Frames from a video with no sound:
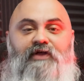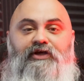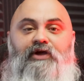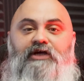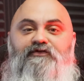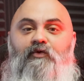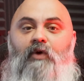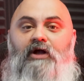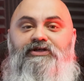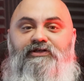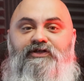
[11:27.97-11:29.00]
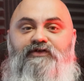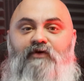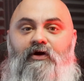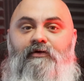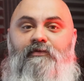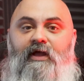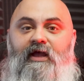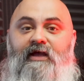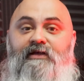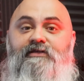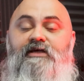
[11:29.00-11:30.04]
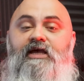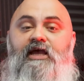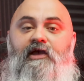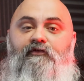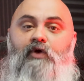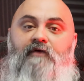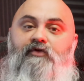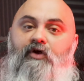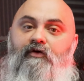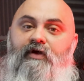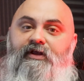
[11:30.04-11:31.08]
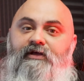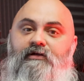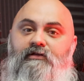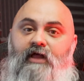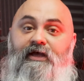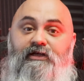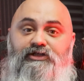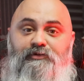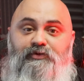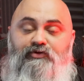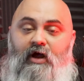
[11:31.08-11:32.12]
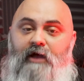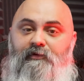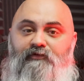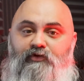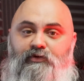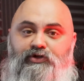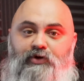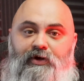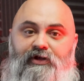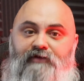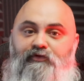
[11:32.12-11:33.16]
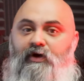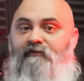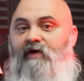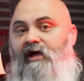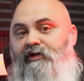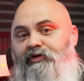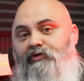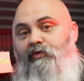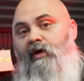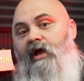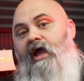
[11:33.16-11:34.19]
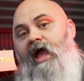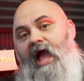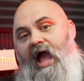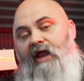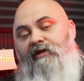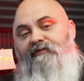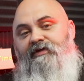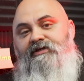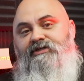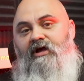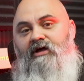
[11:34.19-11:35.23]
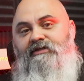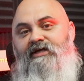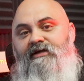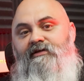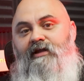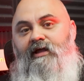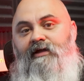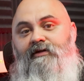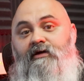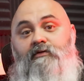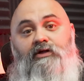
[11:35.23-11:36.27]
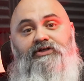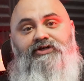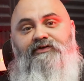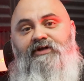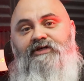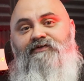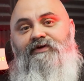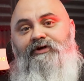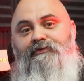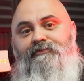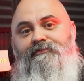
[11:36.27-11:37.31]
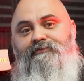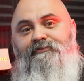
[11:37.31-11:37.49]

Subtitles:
Thank you guys for watching this far, and if you haven't already, like and subscribe if you enjoy it, if you got value out of this content, and I'll see you in the next video.